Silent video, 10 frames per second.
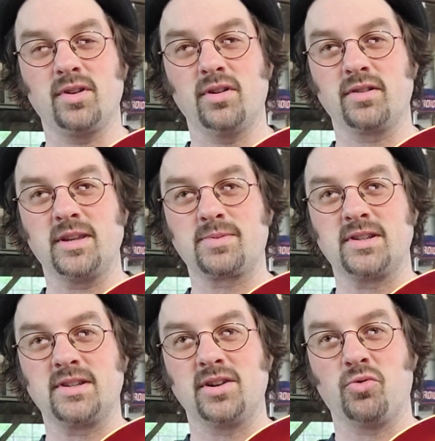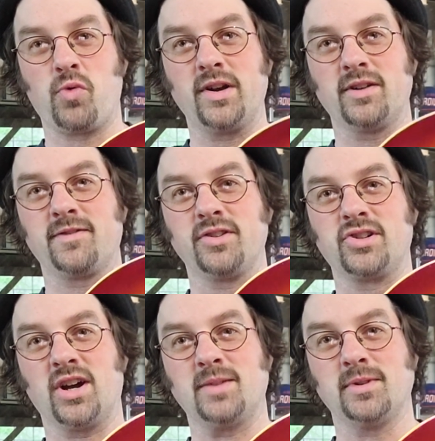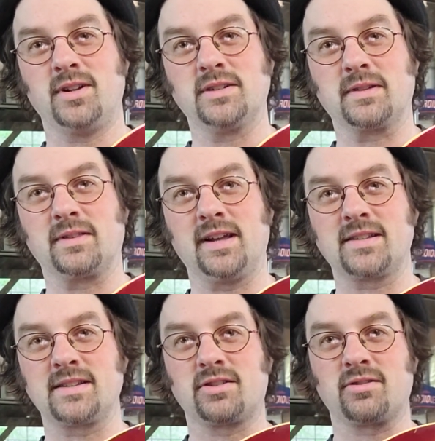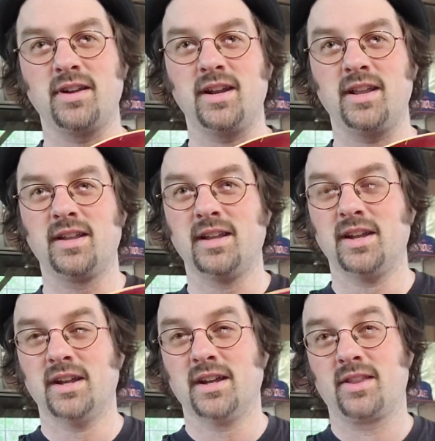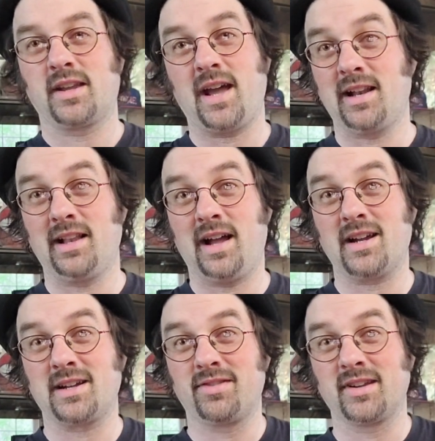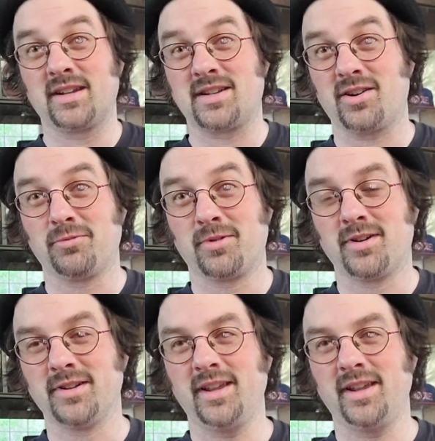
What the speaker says: Gibson did a wonderful job along with Les in creating the Cadillac of the guitar world.